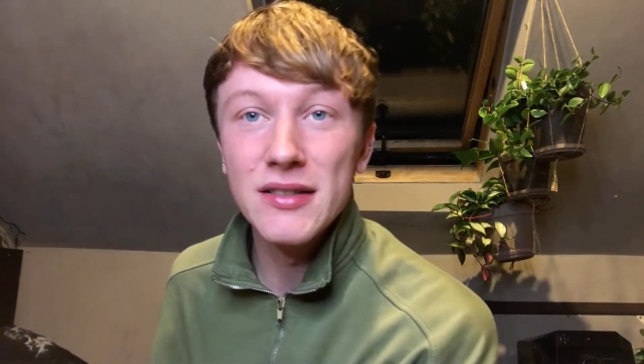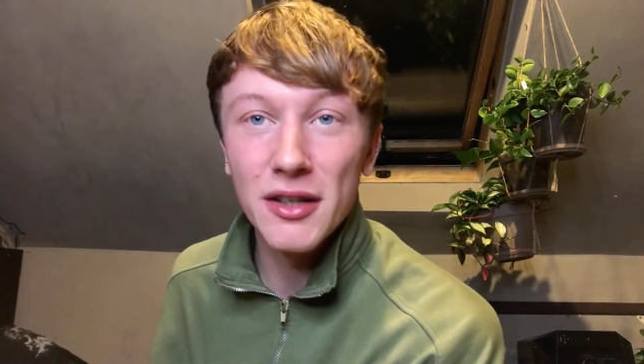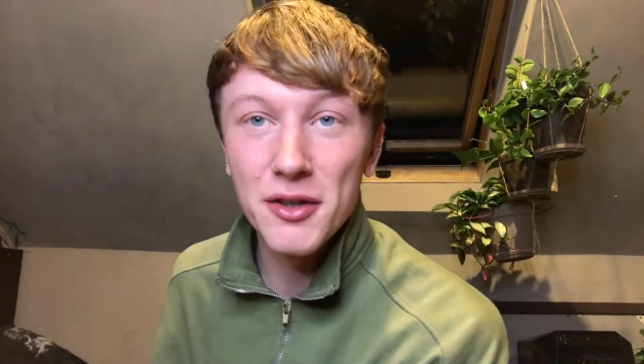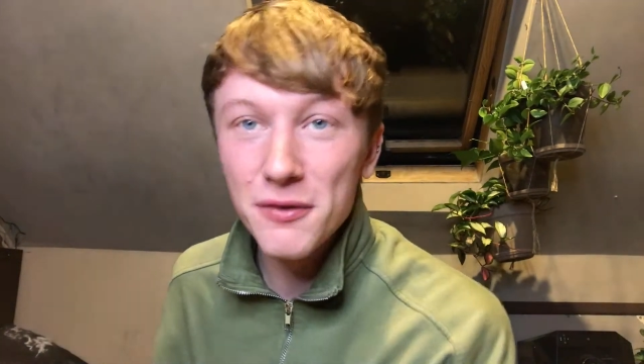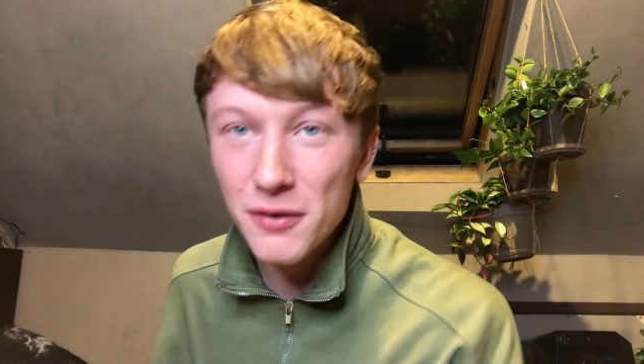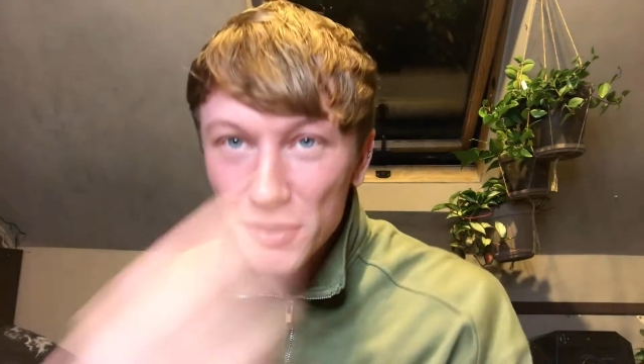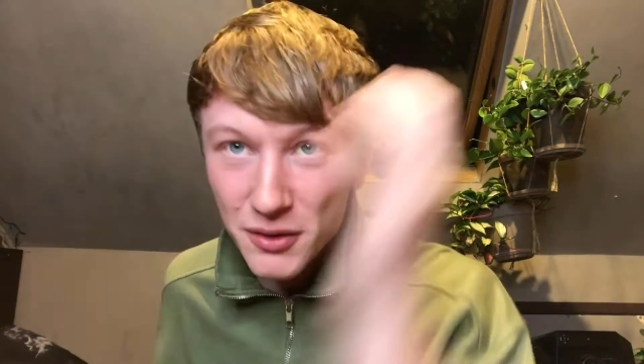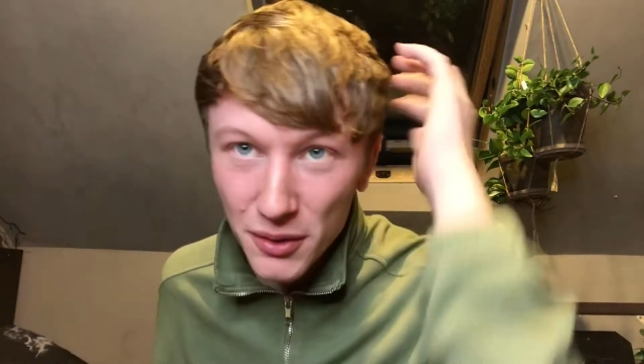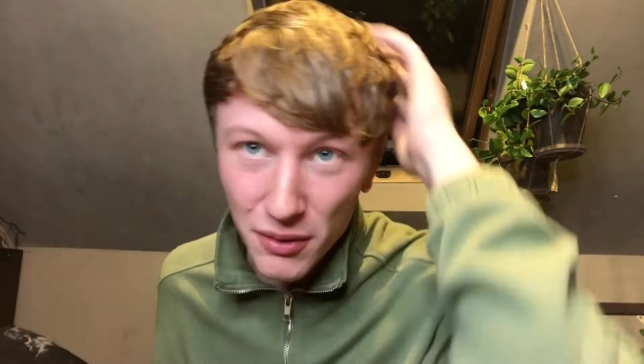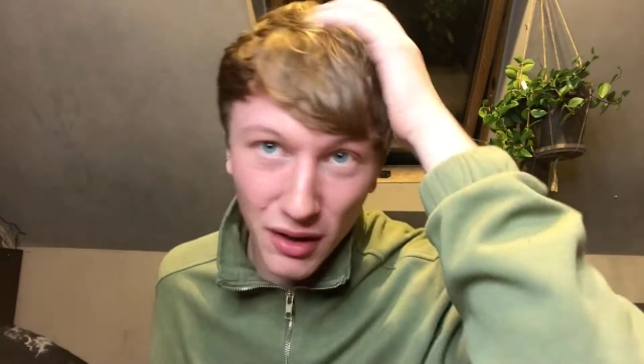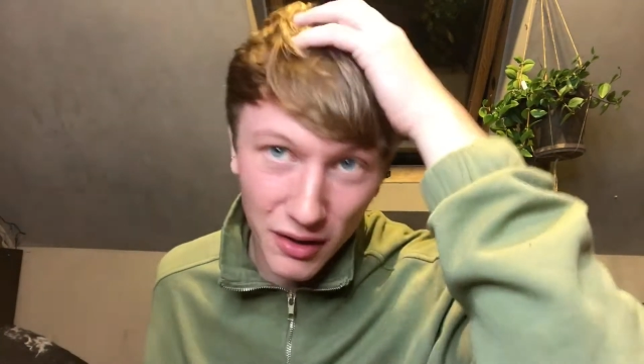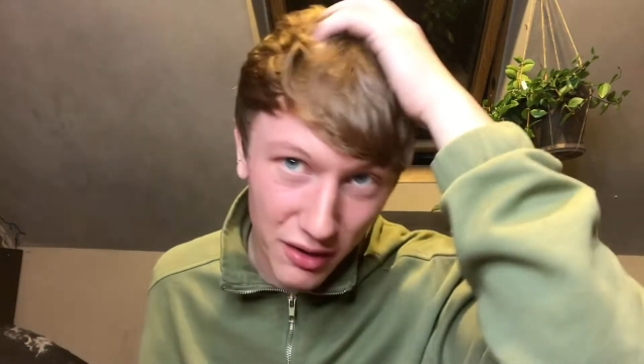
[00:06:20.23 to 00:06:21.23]
I just thought I'd do
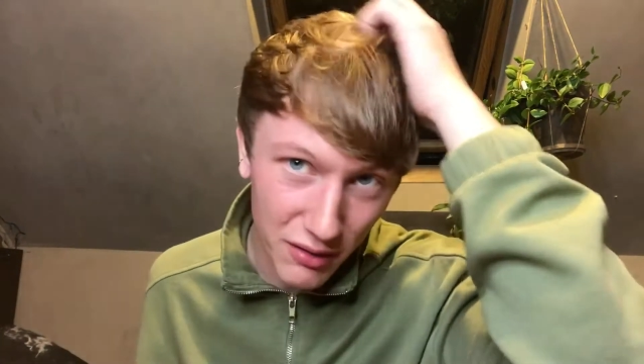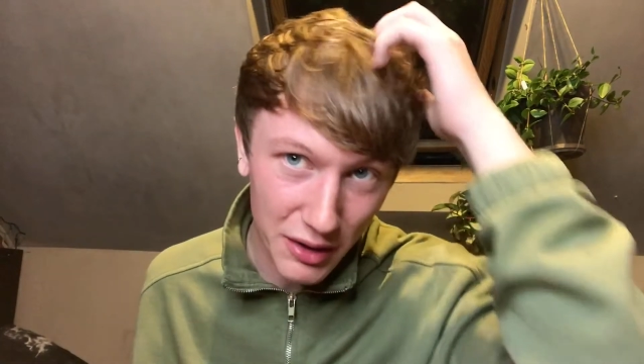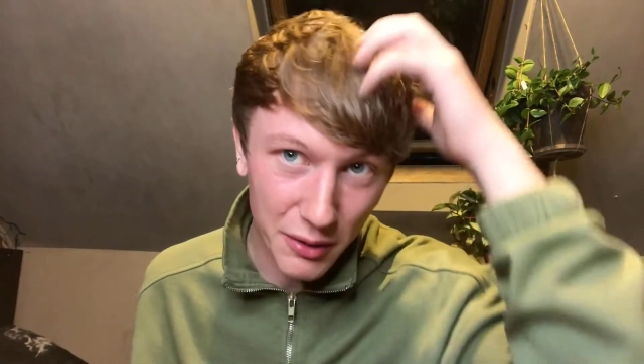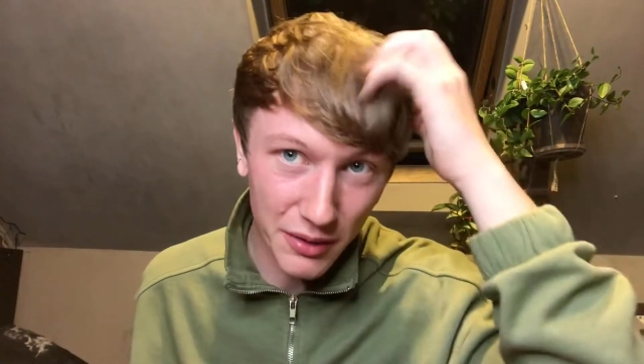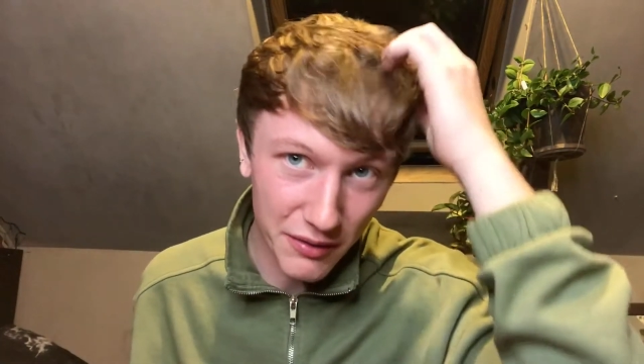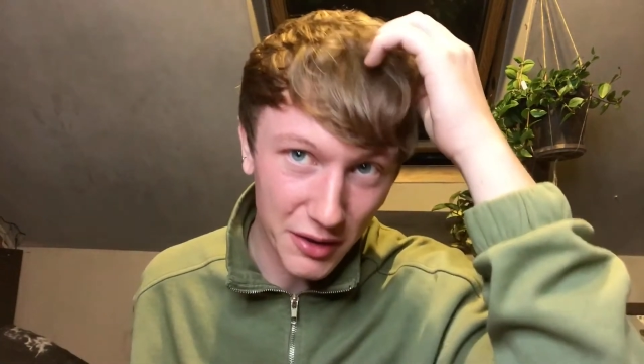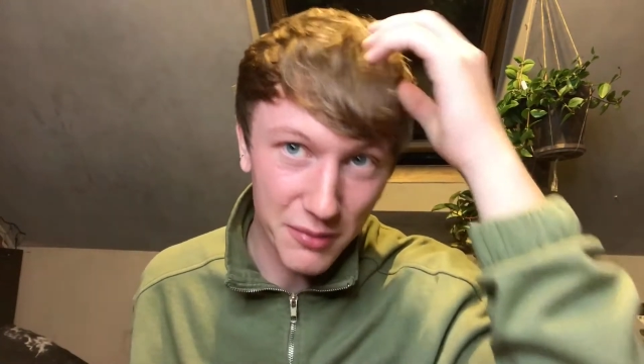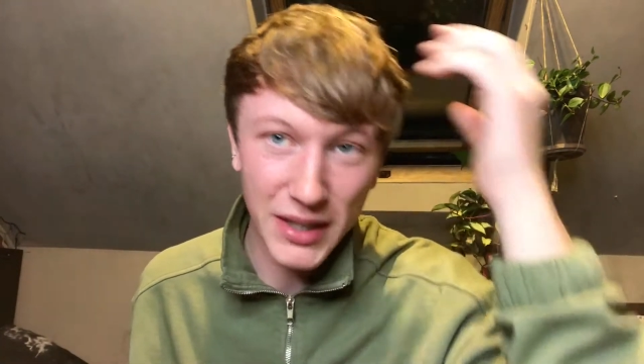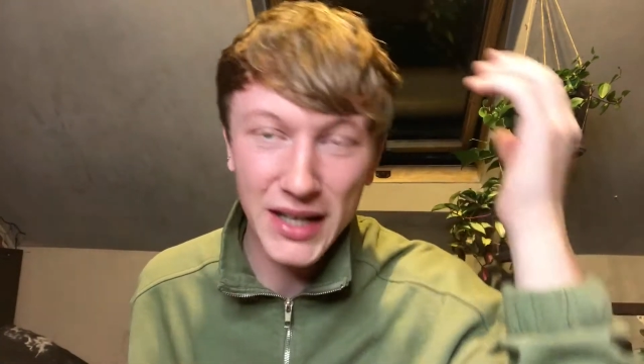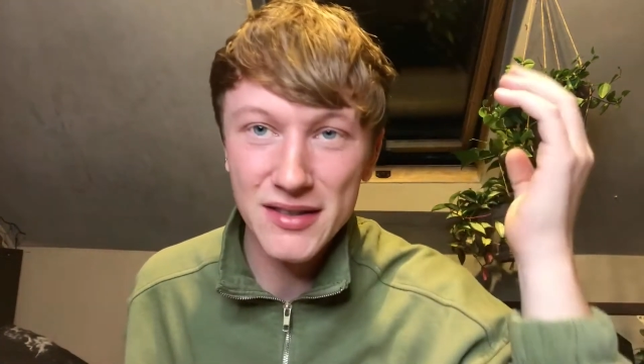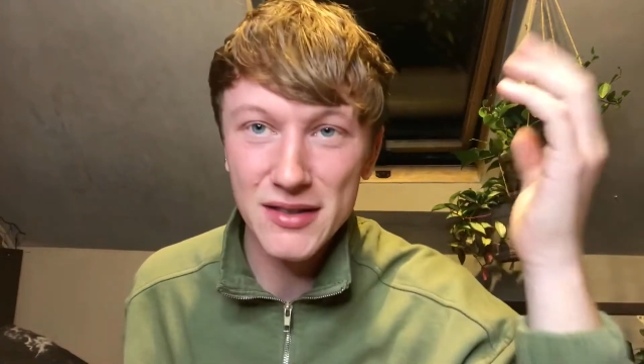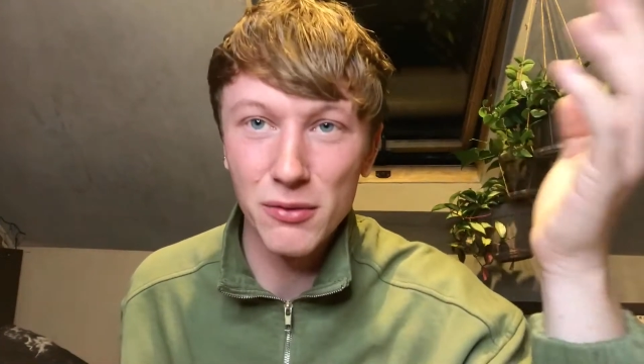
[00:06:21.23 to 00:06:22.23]
like a really quick video. My
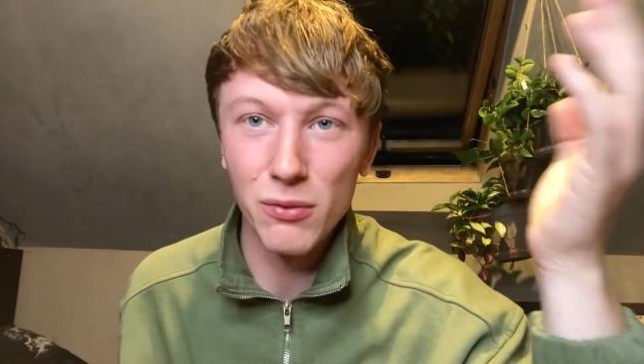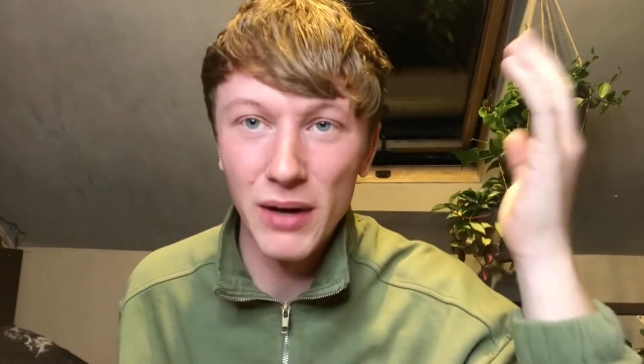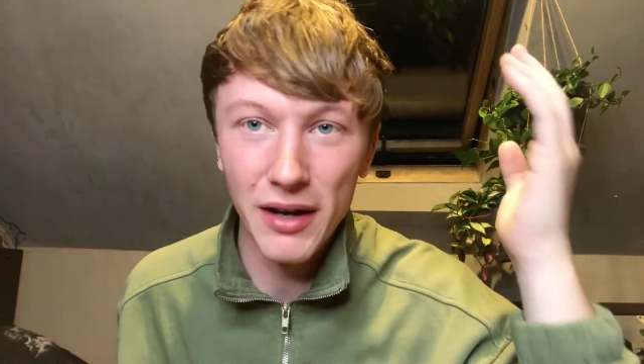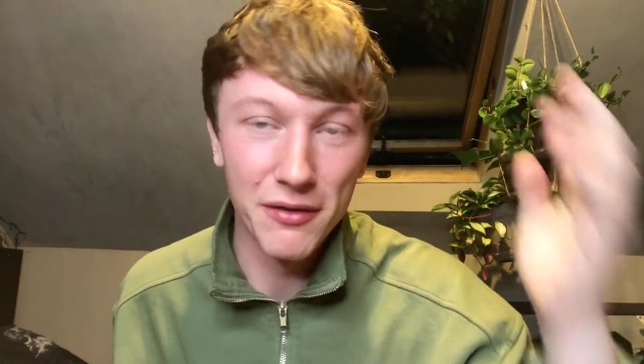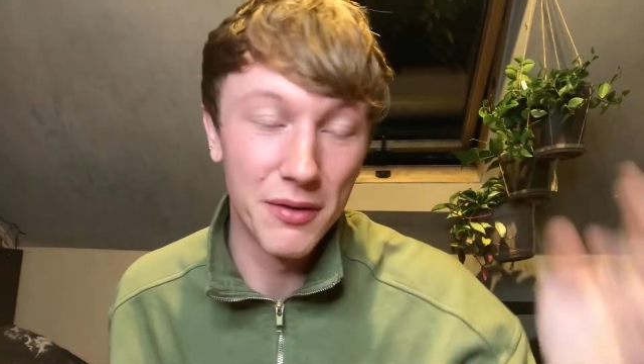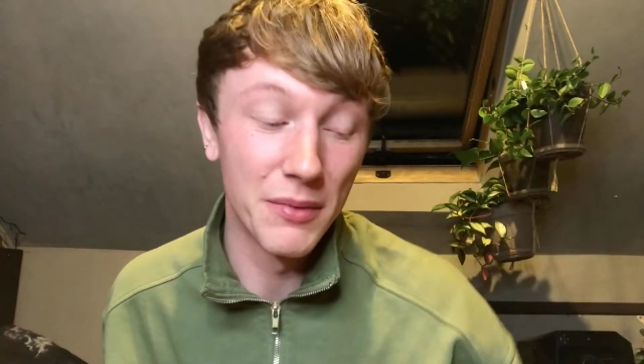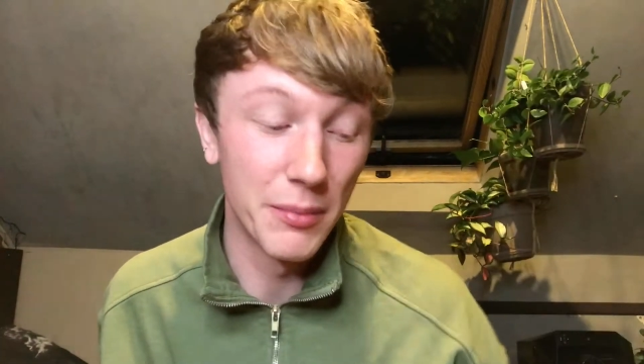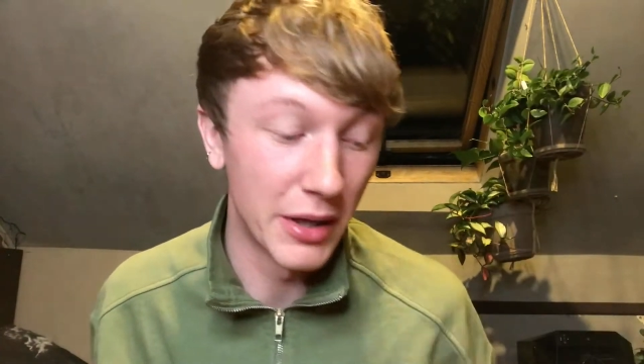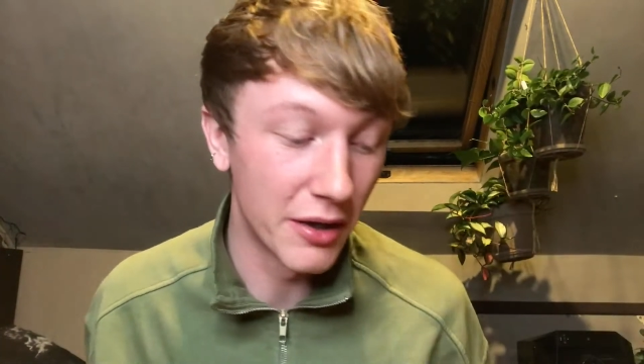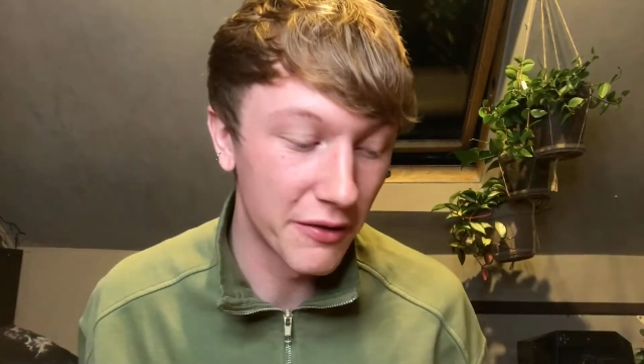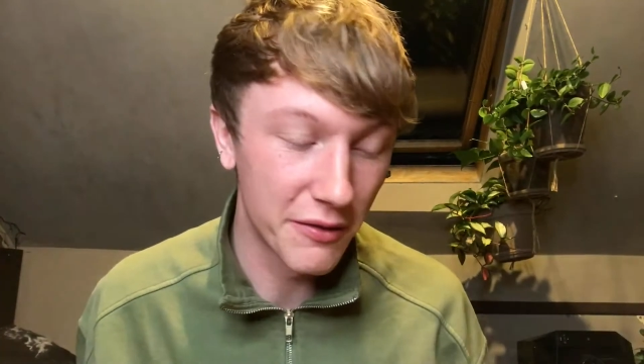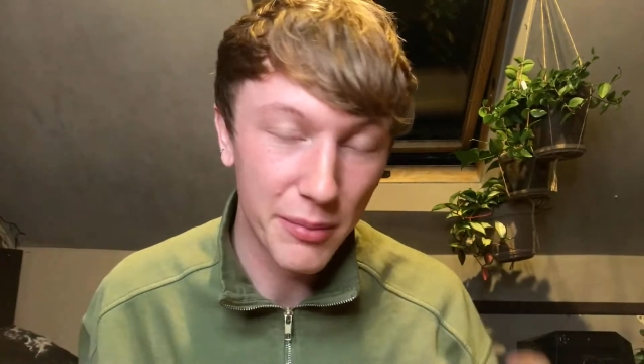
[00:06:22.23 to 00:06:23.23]
hair's still wet from the
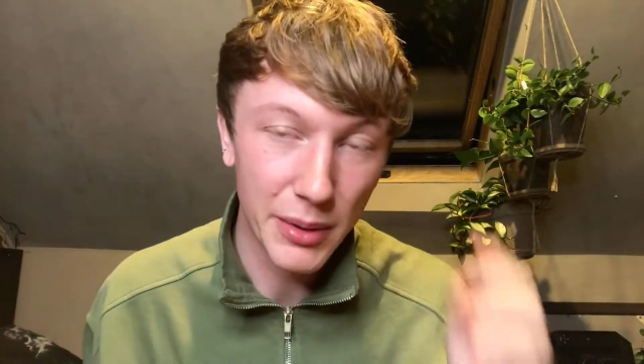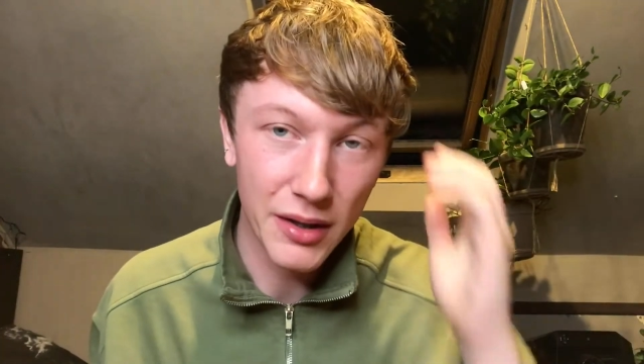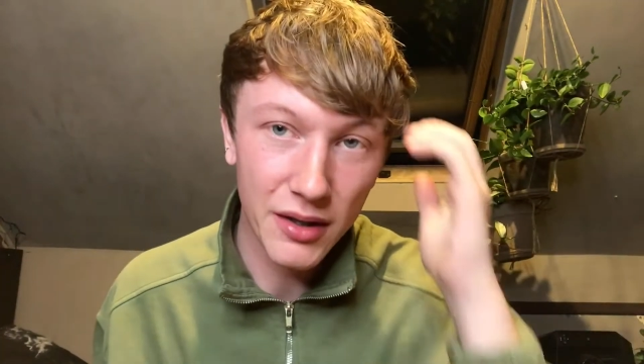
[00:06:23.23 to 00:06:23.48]
bath, but